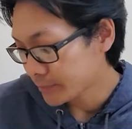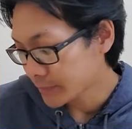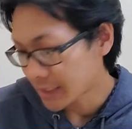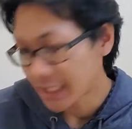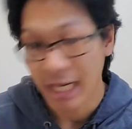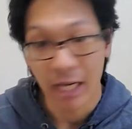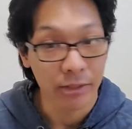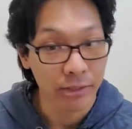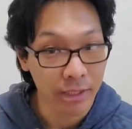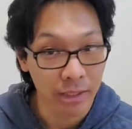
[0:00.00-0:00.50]

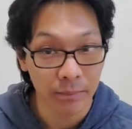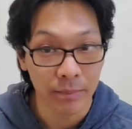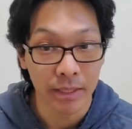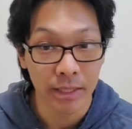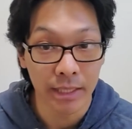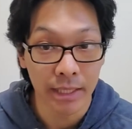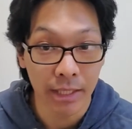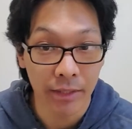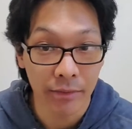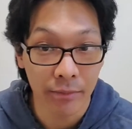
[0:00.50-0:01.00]
calcium and
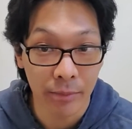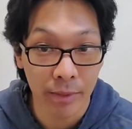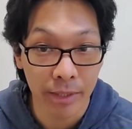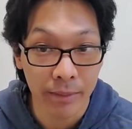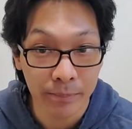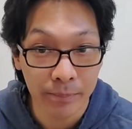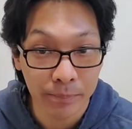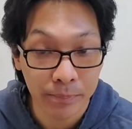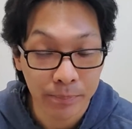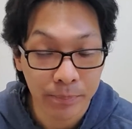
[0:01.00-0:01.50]

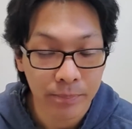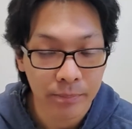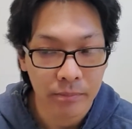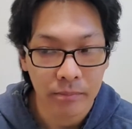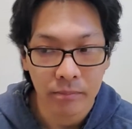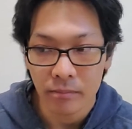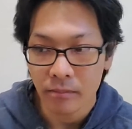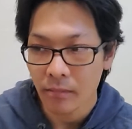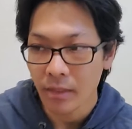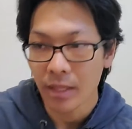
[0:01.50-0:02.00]
D3
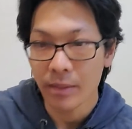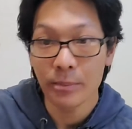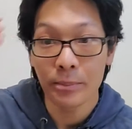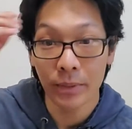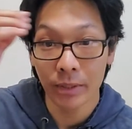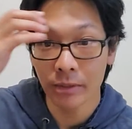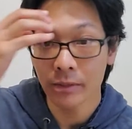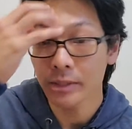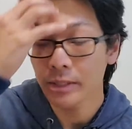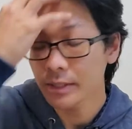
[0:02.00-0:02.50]

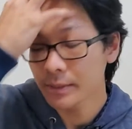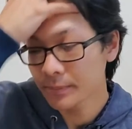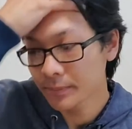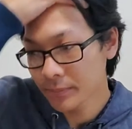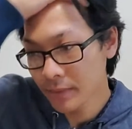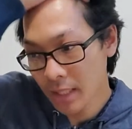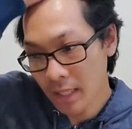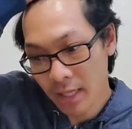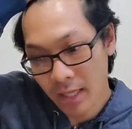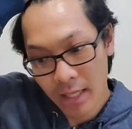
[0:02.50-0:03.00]
pills.
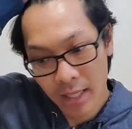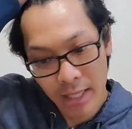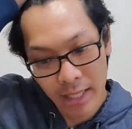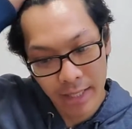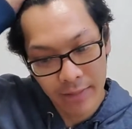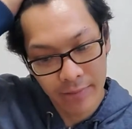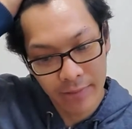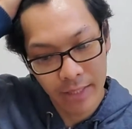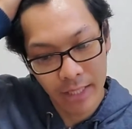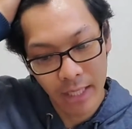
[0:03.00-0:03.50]

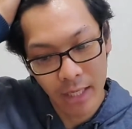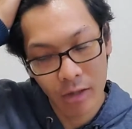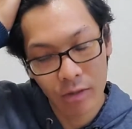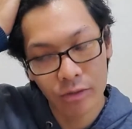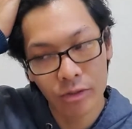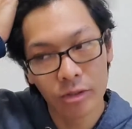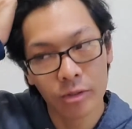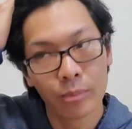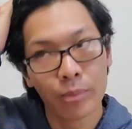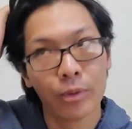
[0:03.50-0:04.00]
And then I
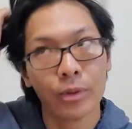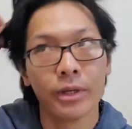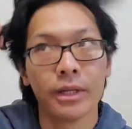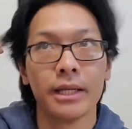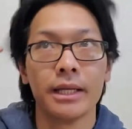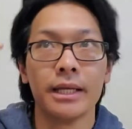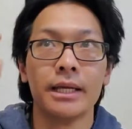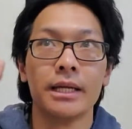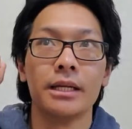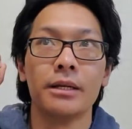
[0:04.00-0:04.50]
also
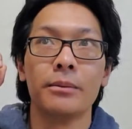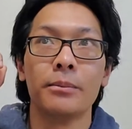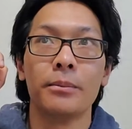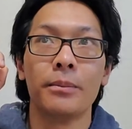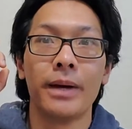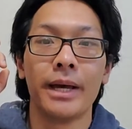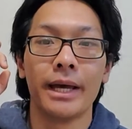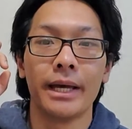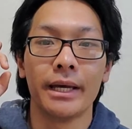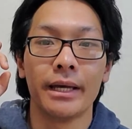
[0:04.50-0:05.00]
put in
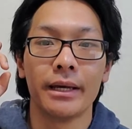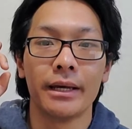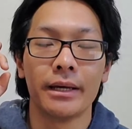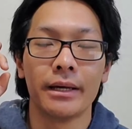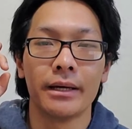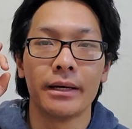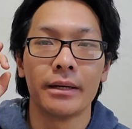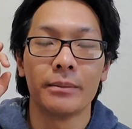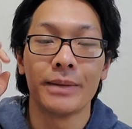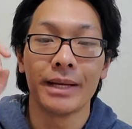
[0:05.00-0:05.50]

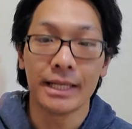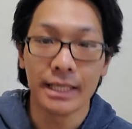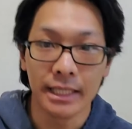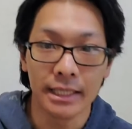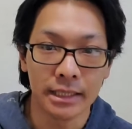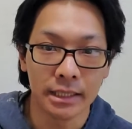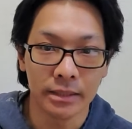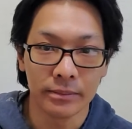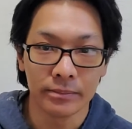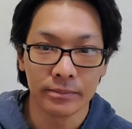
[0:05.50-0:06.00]

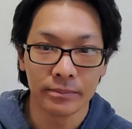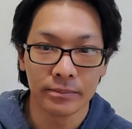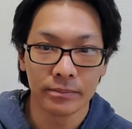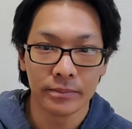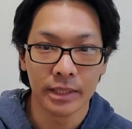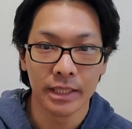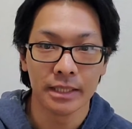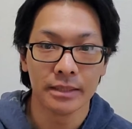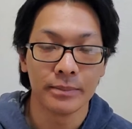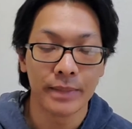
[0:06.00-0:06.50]
magnesium
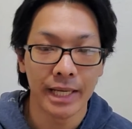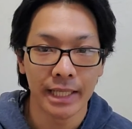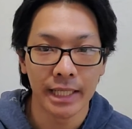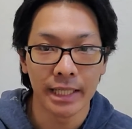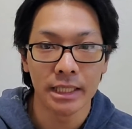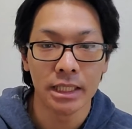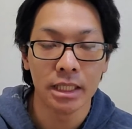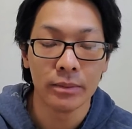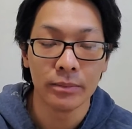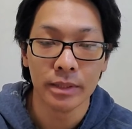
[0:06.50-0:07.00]
because
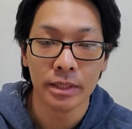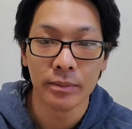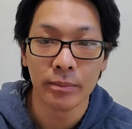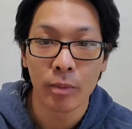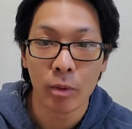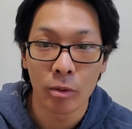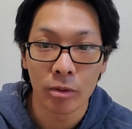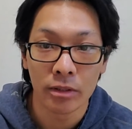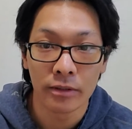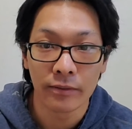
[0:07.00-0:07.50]
magnesium is
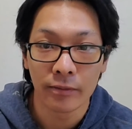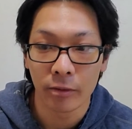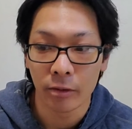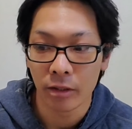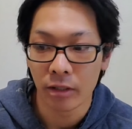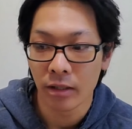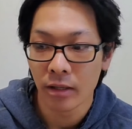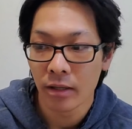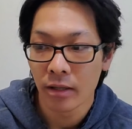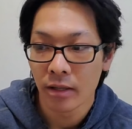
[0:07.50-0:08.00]
important
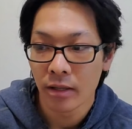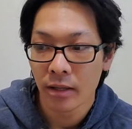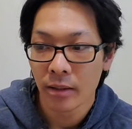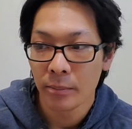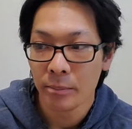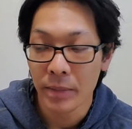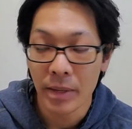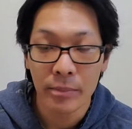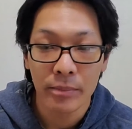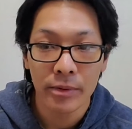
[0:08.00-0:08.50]
for
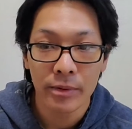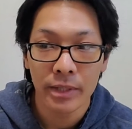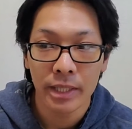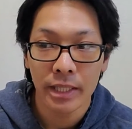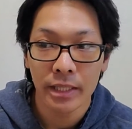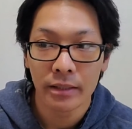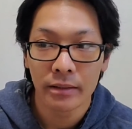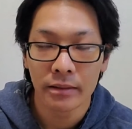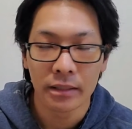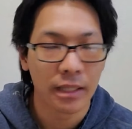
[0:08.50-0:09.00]

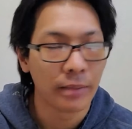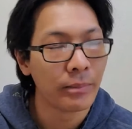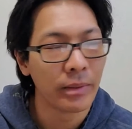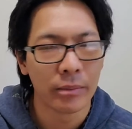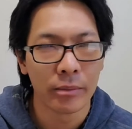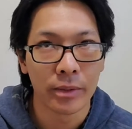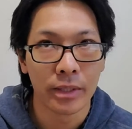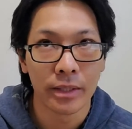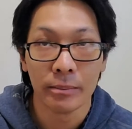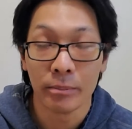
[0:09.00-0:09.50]

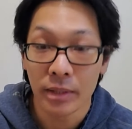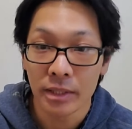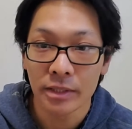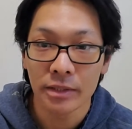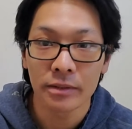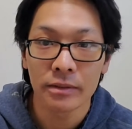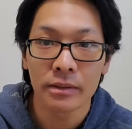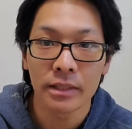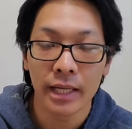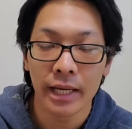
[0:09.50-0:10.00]

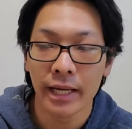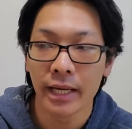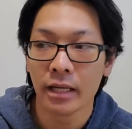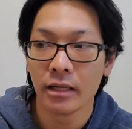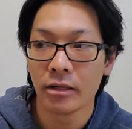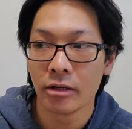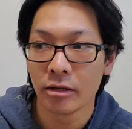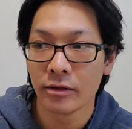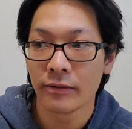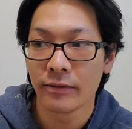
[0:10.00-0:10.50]
muscle
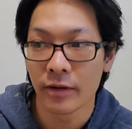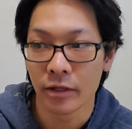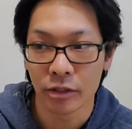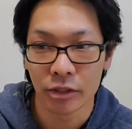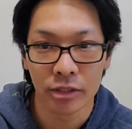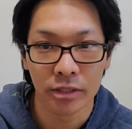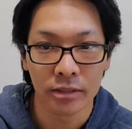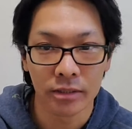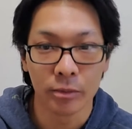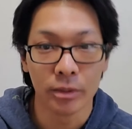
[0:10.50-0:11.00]
and nerve
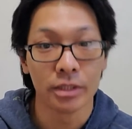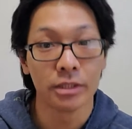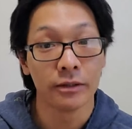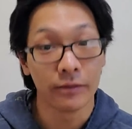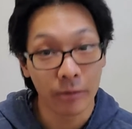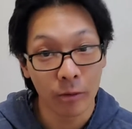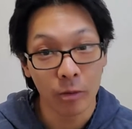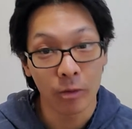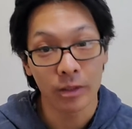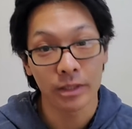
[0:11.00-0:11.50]
function, which
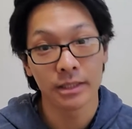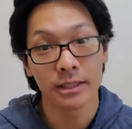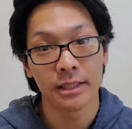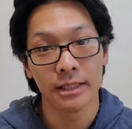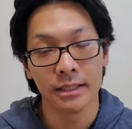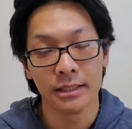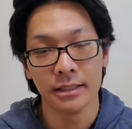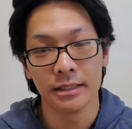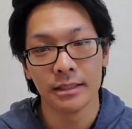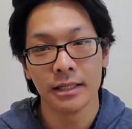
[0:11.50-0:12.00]
of course
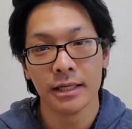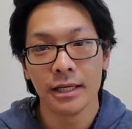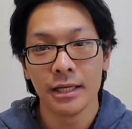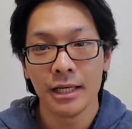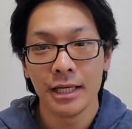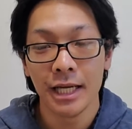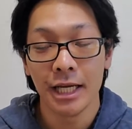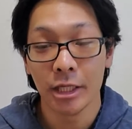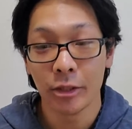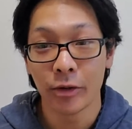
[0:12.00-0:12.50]
is
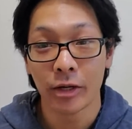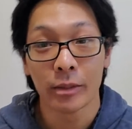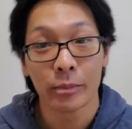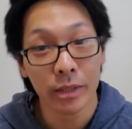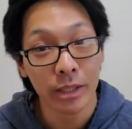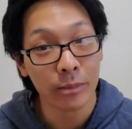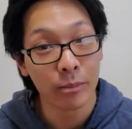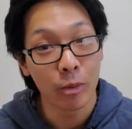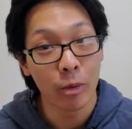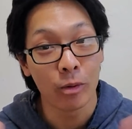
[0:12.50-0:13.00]

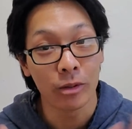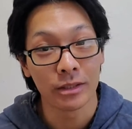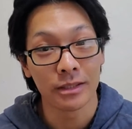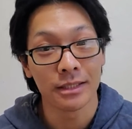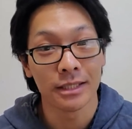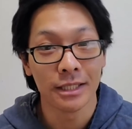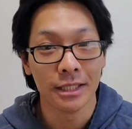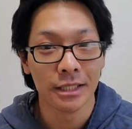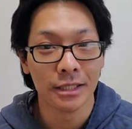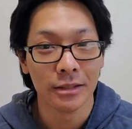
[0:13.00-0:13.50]
incredibly
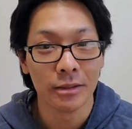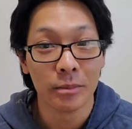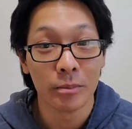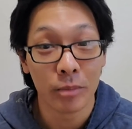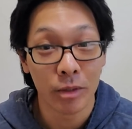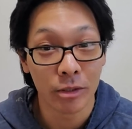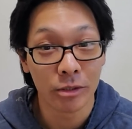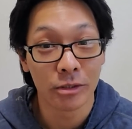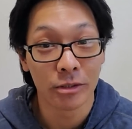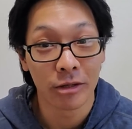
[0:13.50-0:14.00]
important in
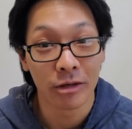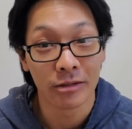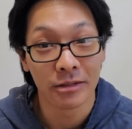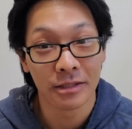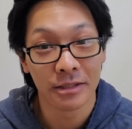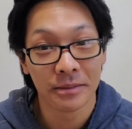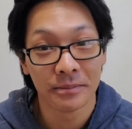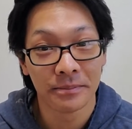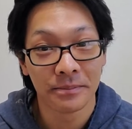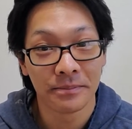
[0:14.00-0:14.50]
martial
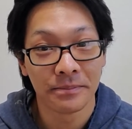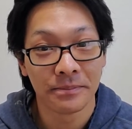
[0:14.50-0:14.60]
arts.